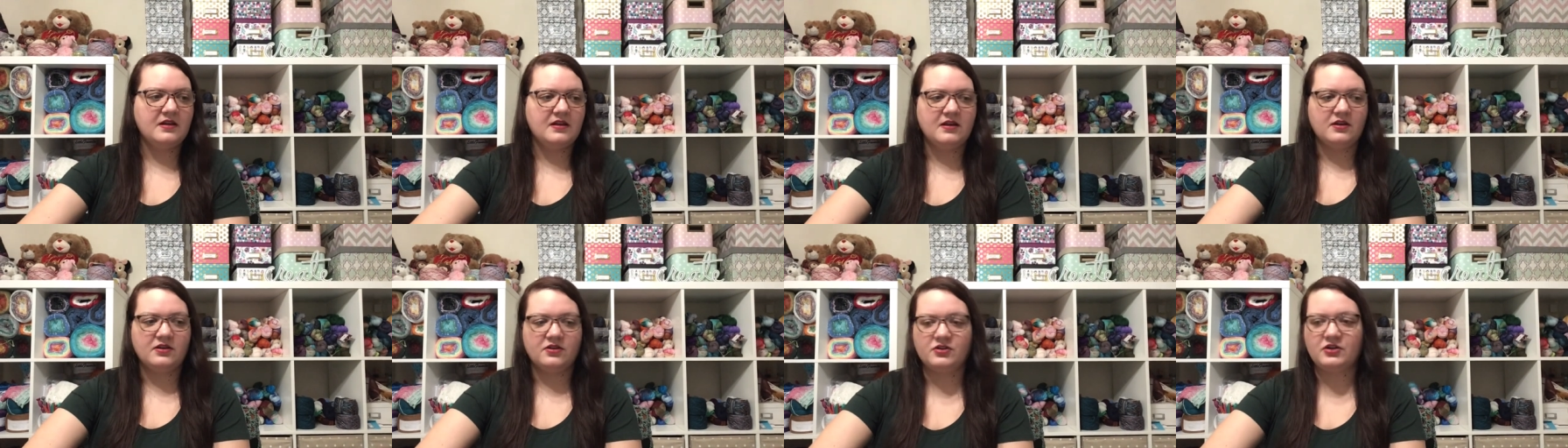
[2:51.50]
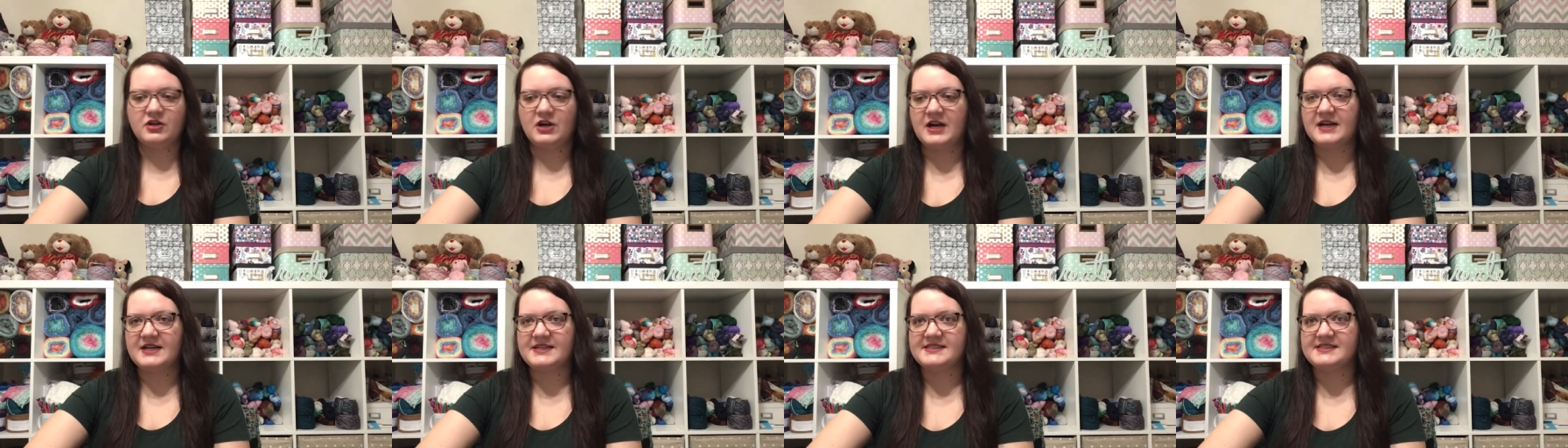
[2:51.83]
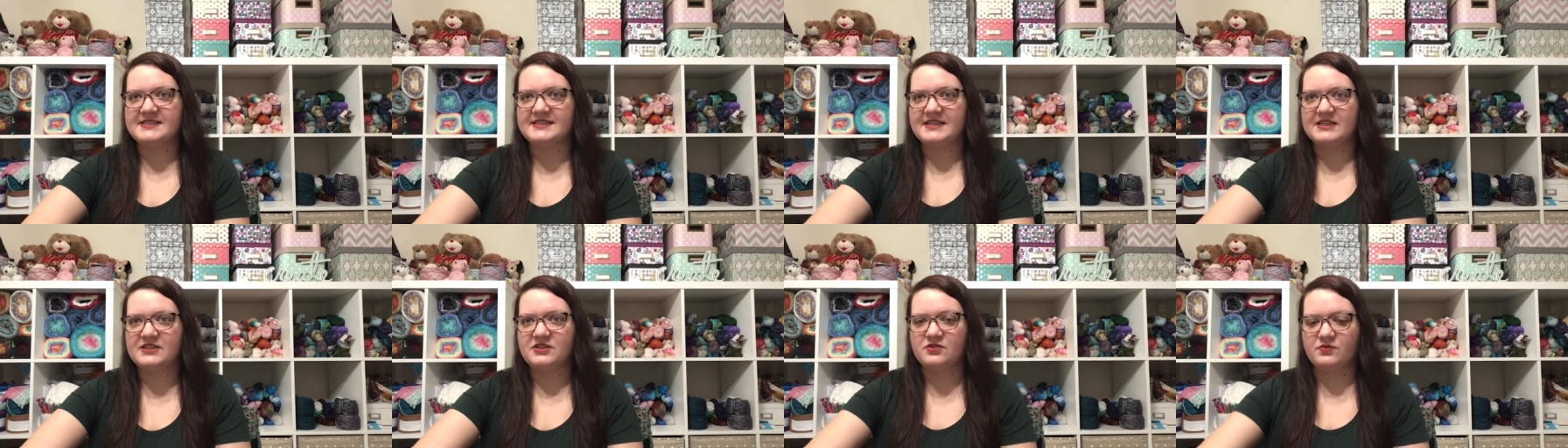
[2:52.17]
cross
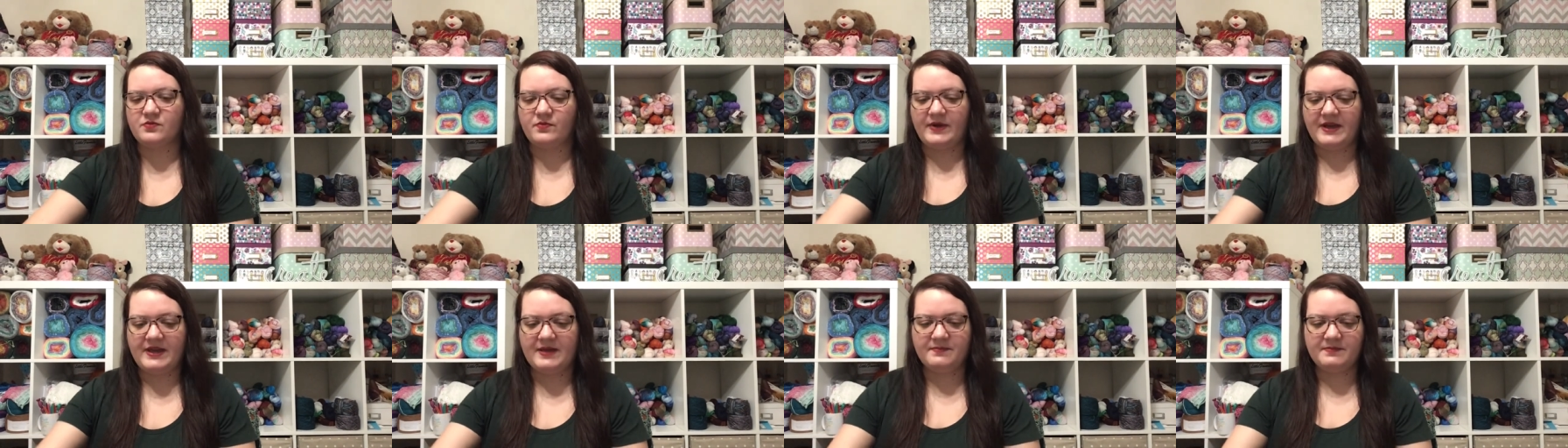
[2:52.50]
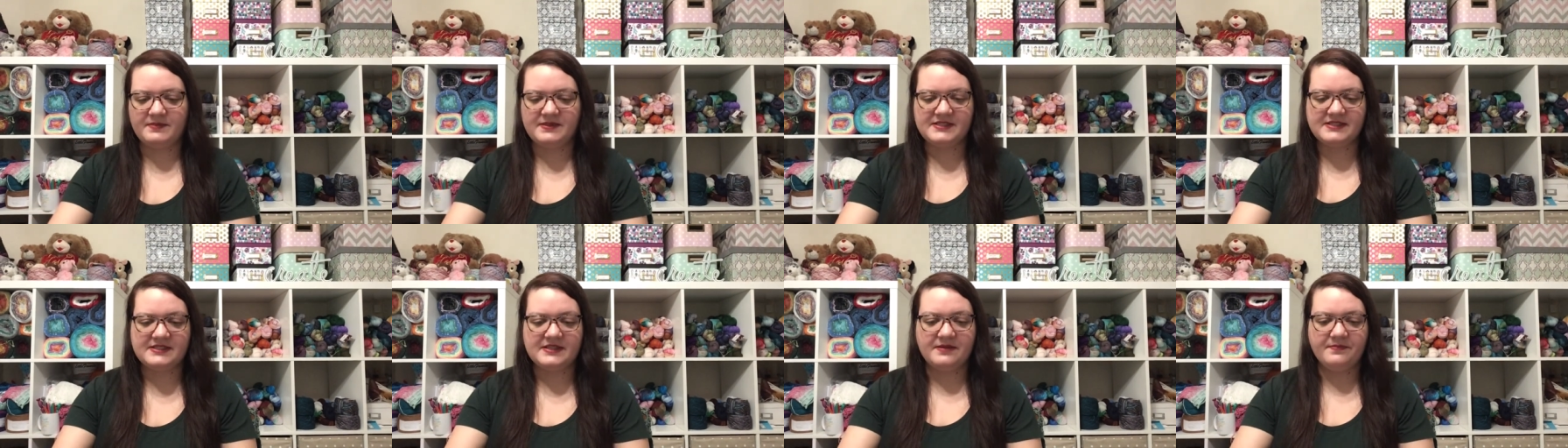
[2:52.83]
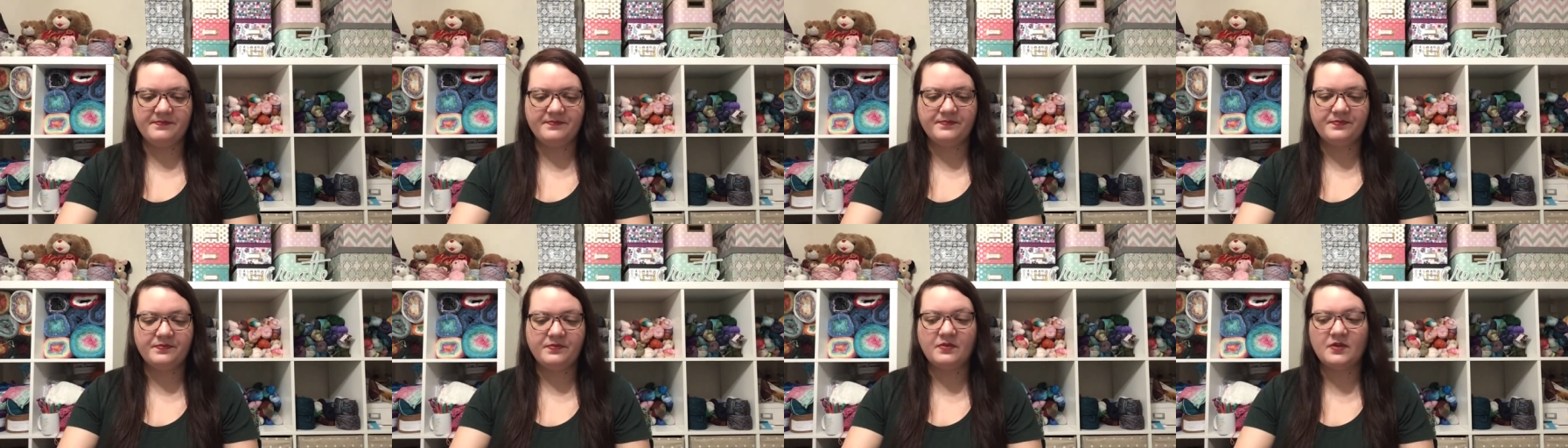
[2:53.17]
stitch WIPs
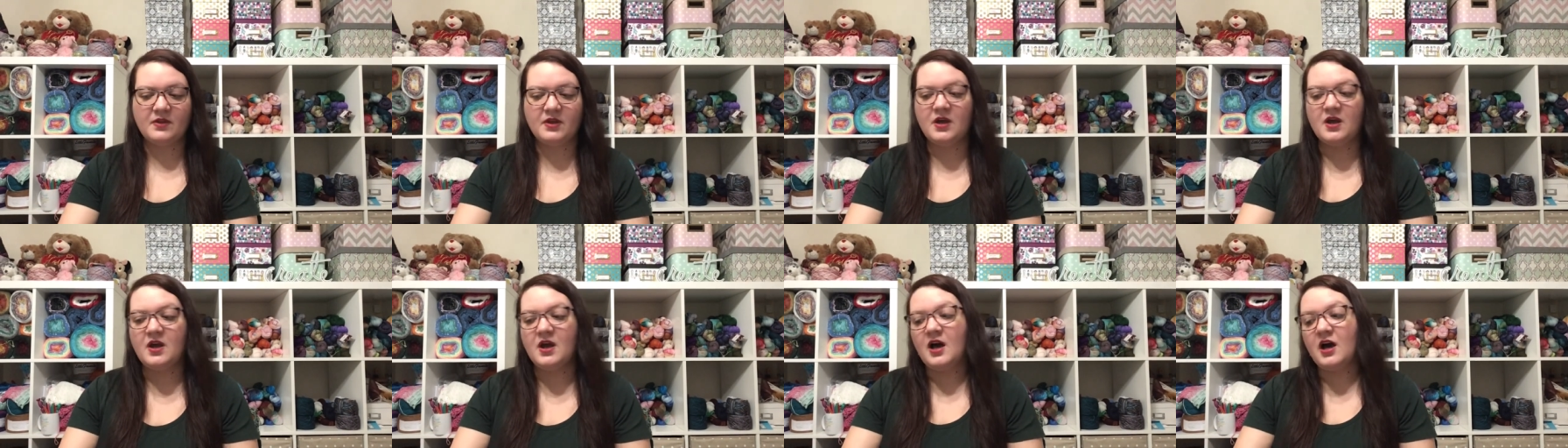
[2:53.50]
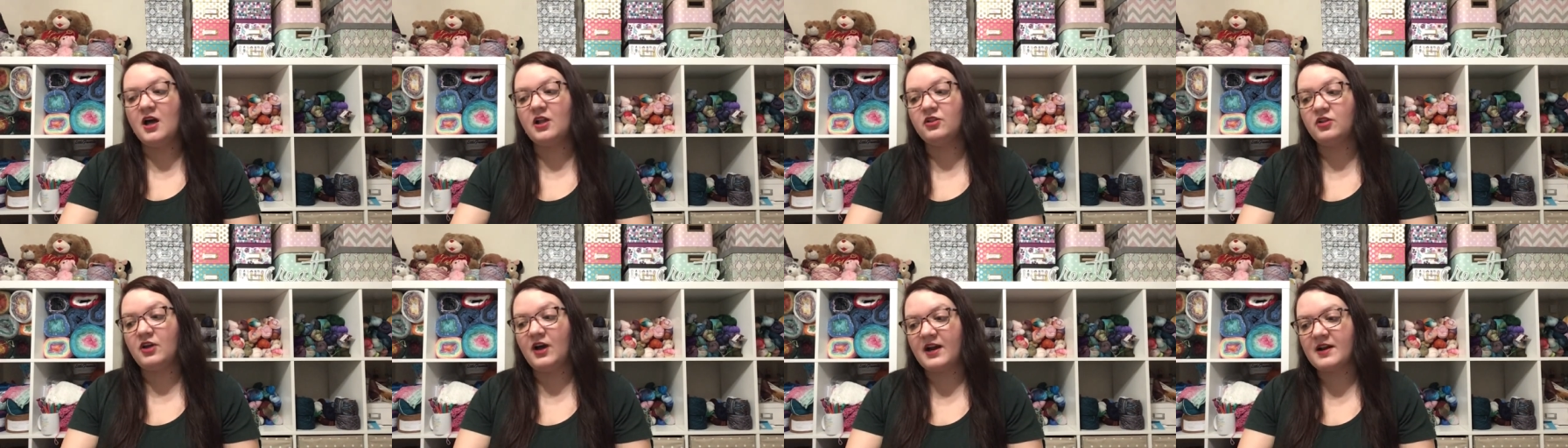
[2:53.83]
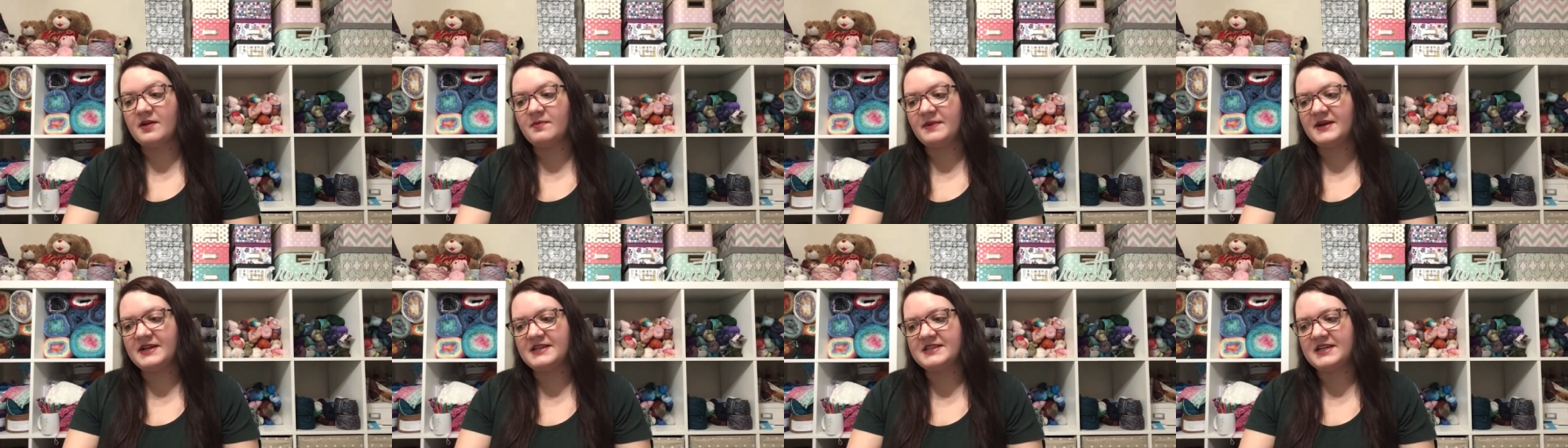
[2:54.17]
a lot of
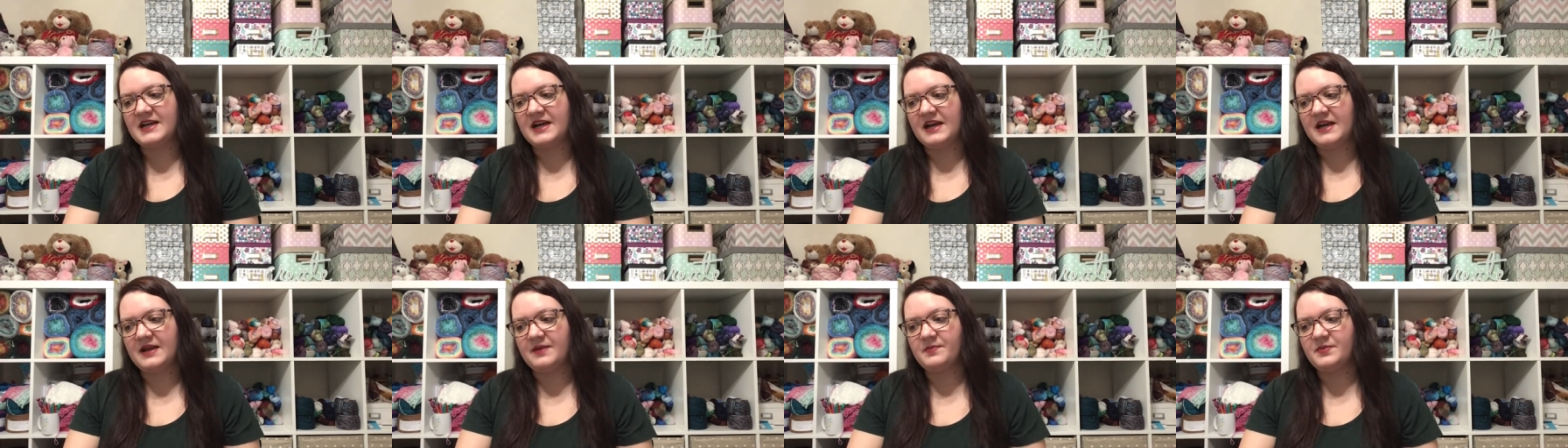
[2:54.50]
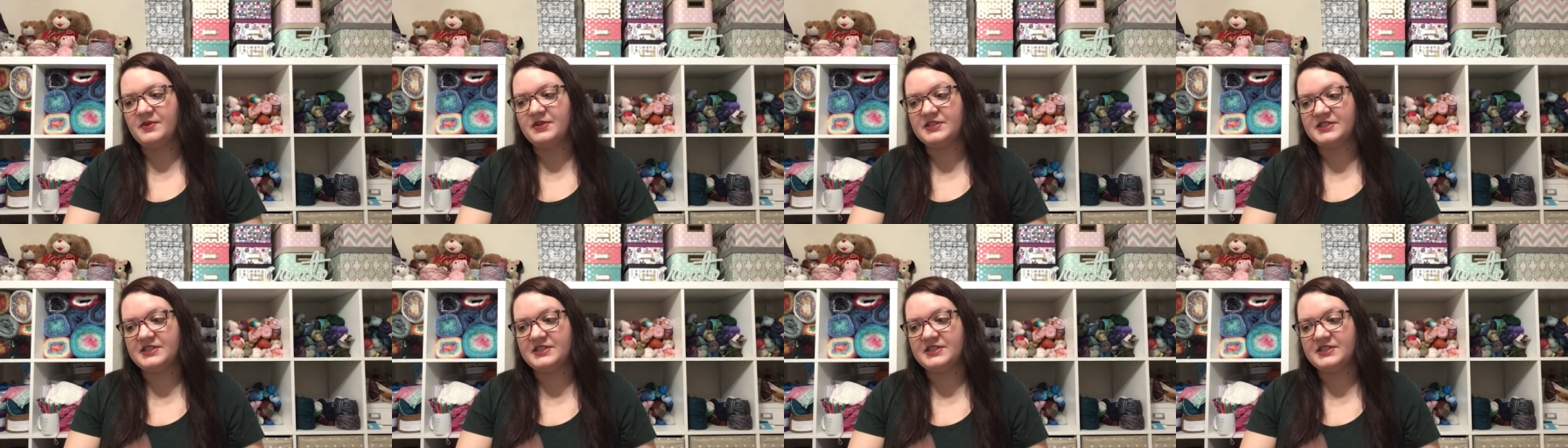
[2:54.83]
my time